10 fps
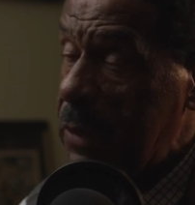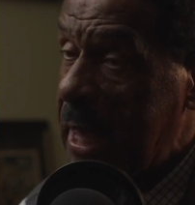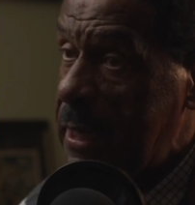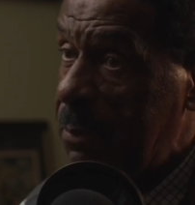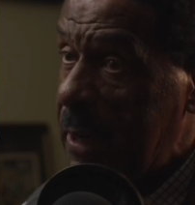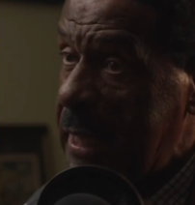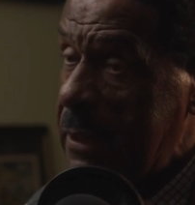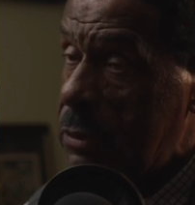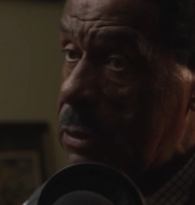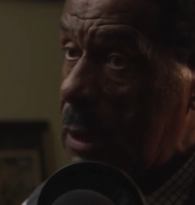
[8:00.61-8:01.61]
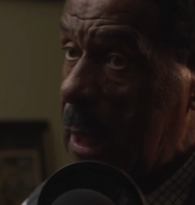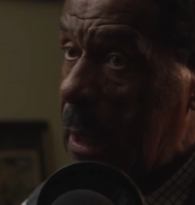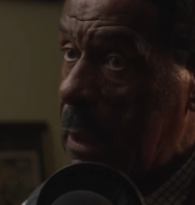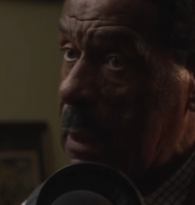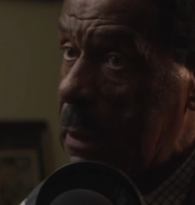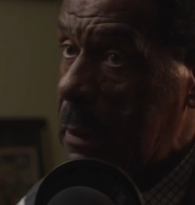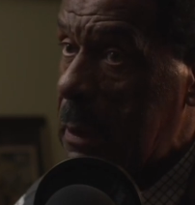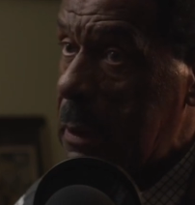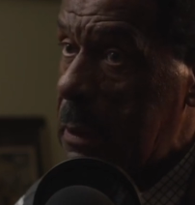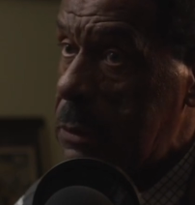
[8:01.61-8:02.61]
And he played
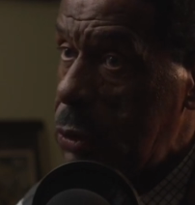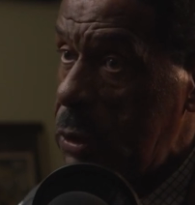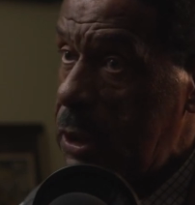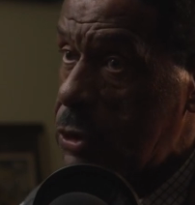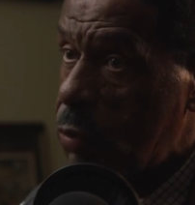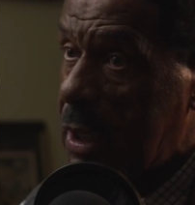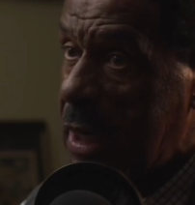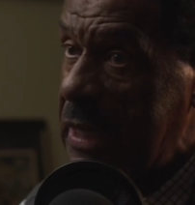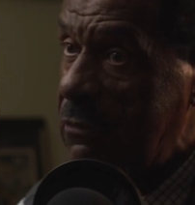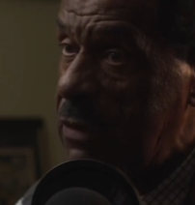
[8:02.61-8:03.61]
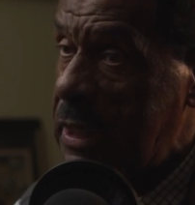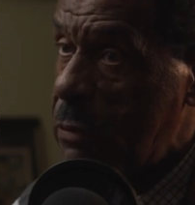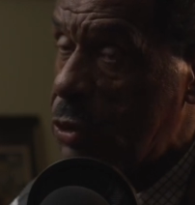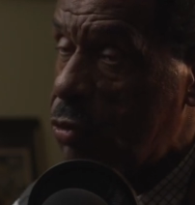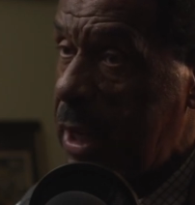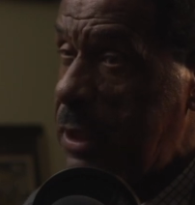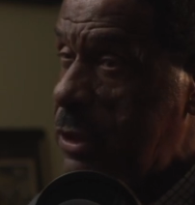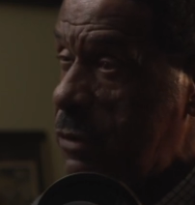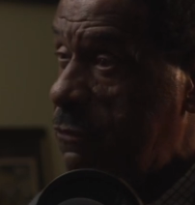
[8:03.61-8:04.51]
2 years with Cleveland. He was traded to the